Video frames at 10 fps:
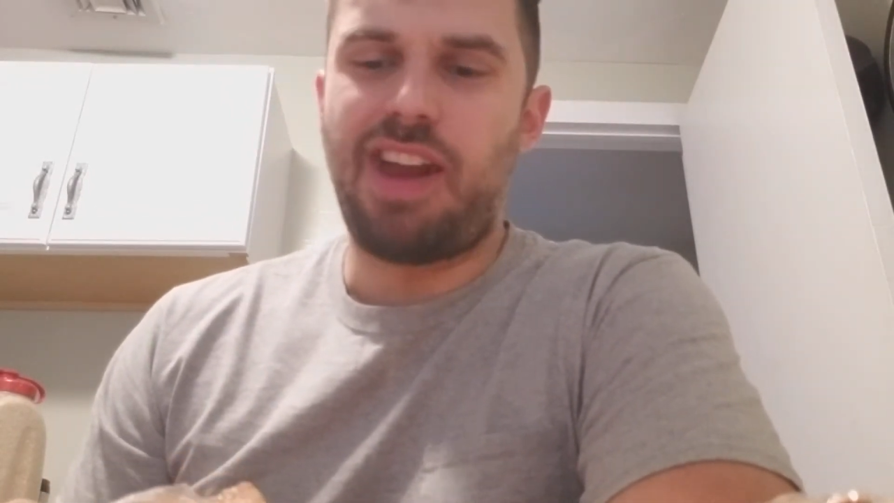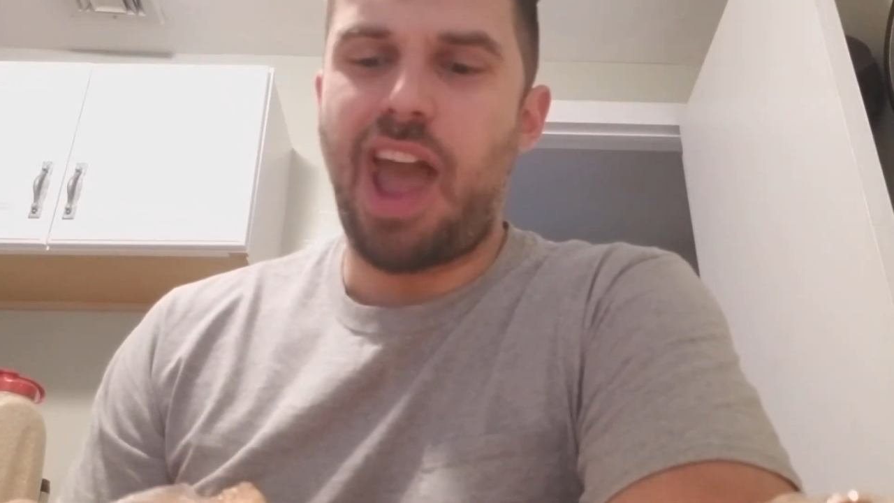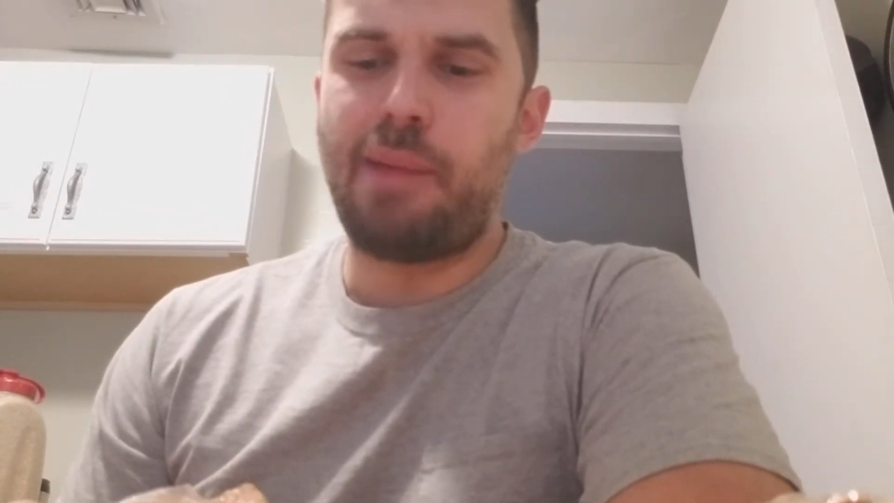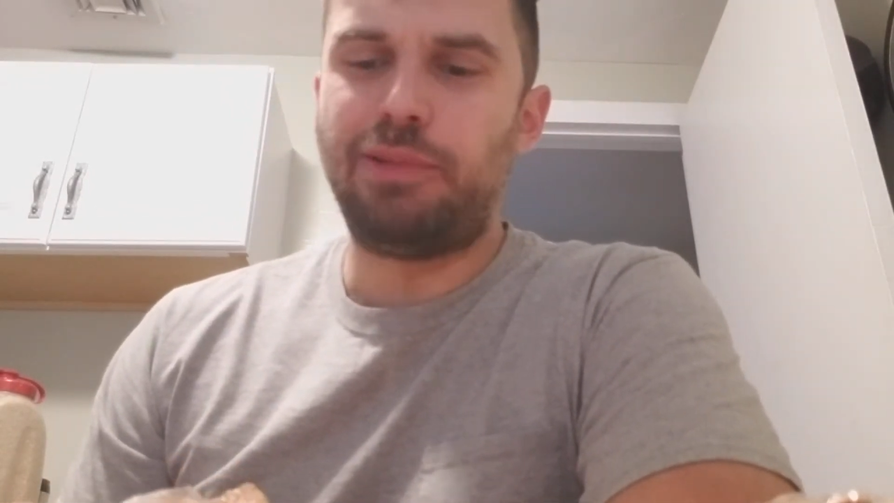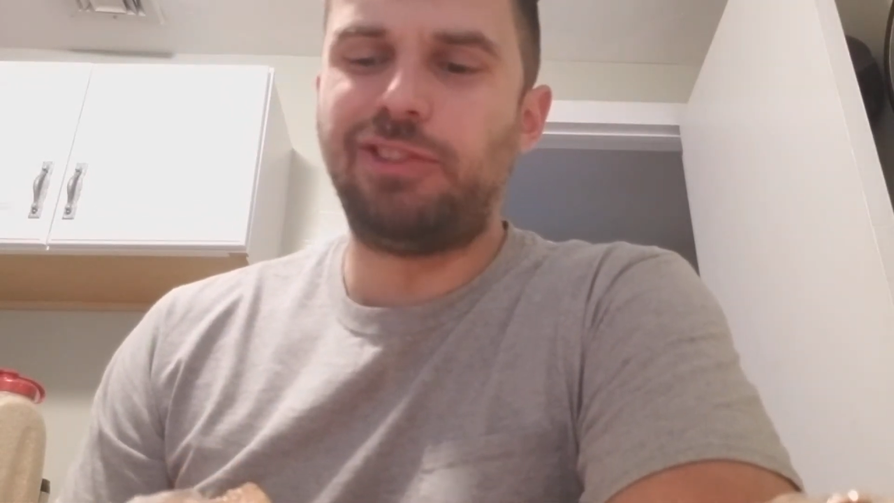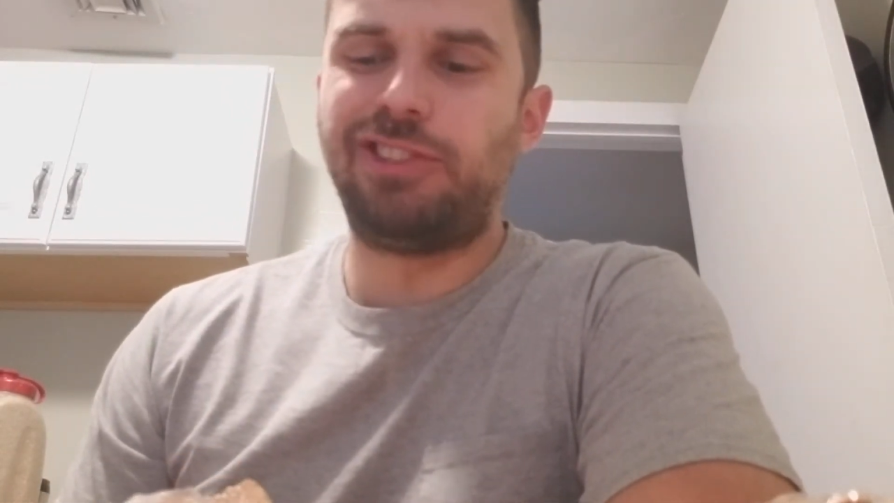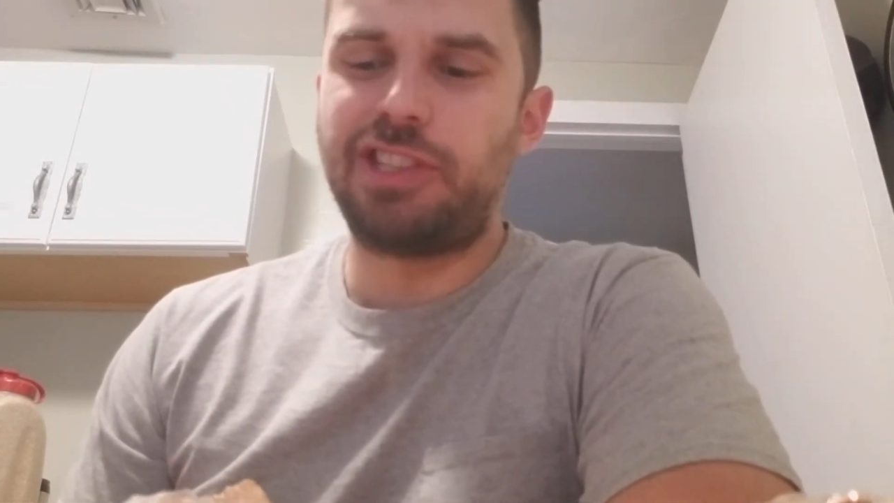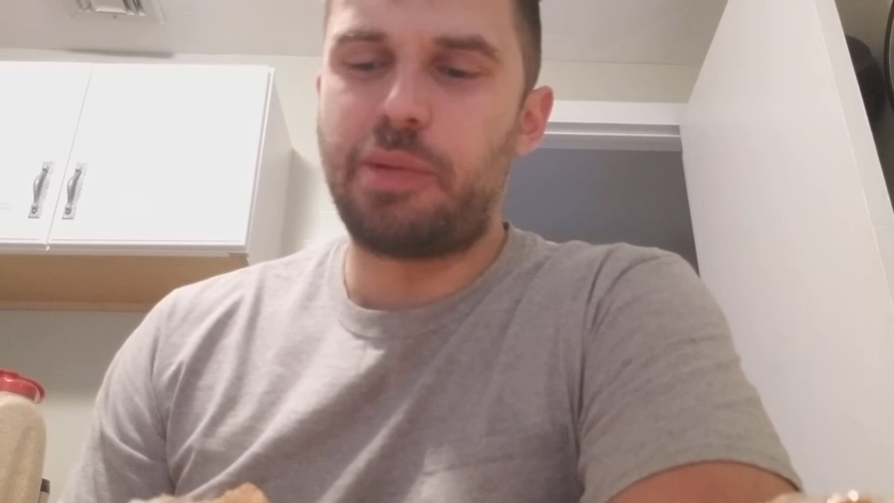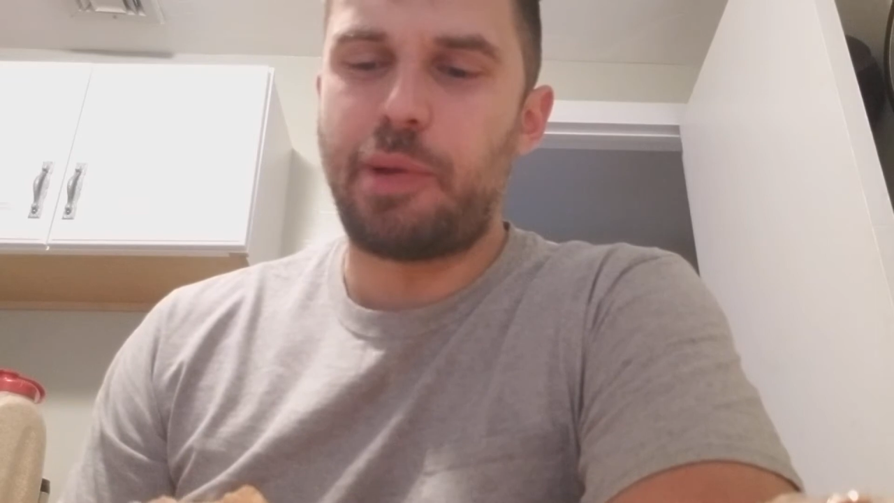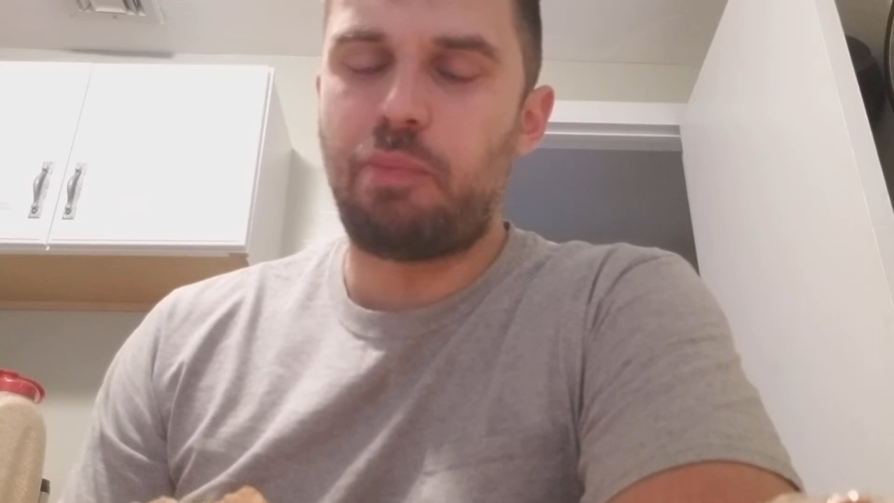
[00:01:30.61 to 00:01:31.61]
apple
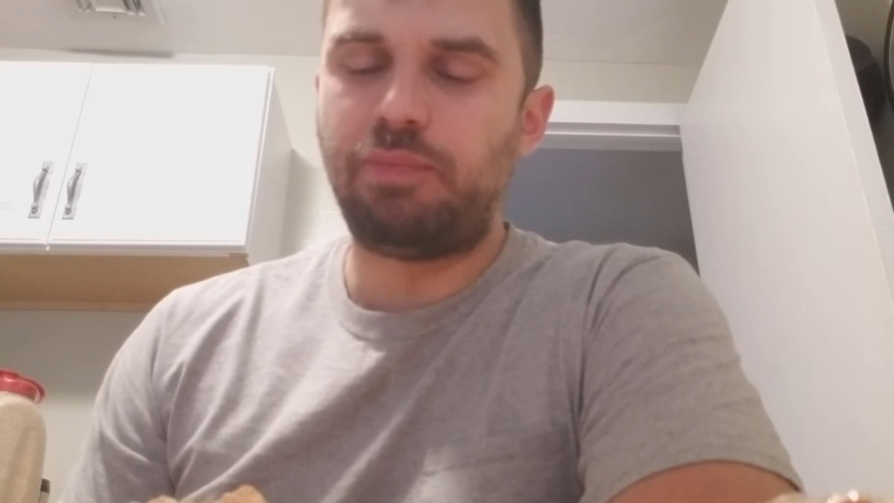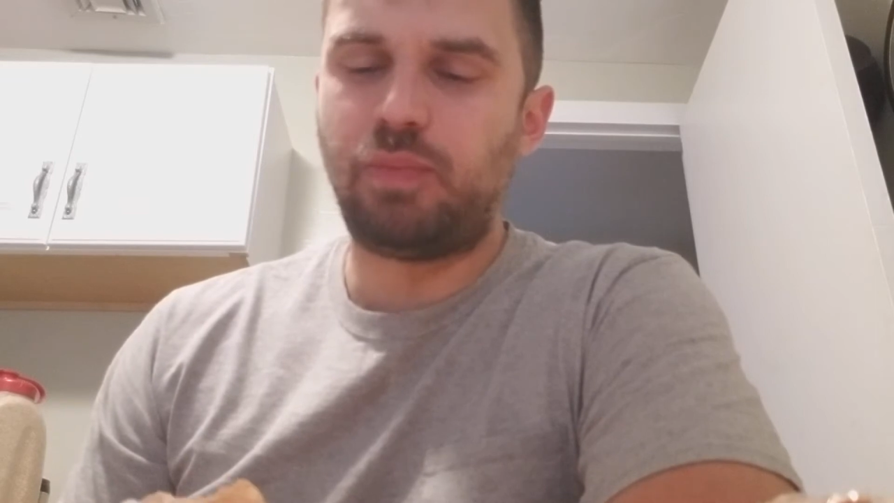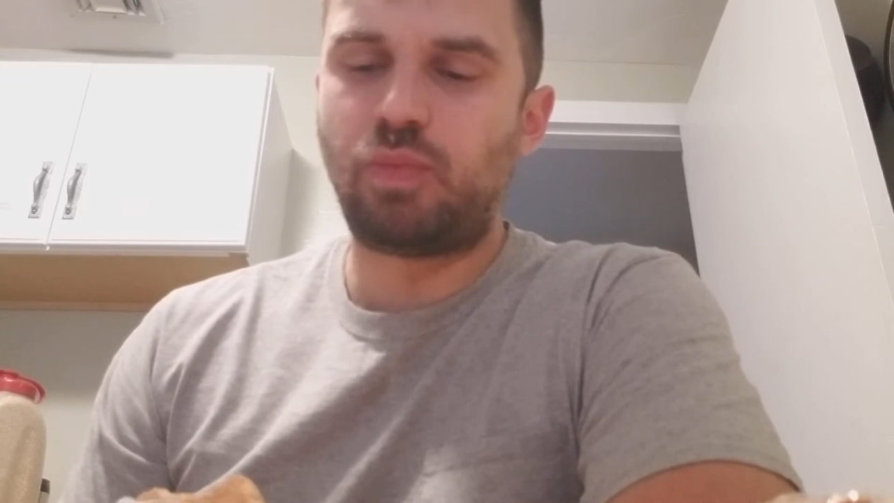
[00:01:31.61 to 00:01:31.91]
cinnamon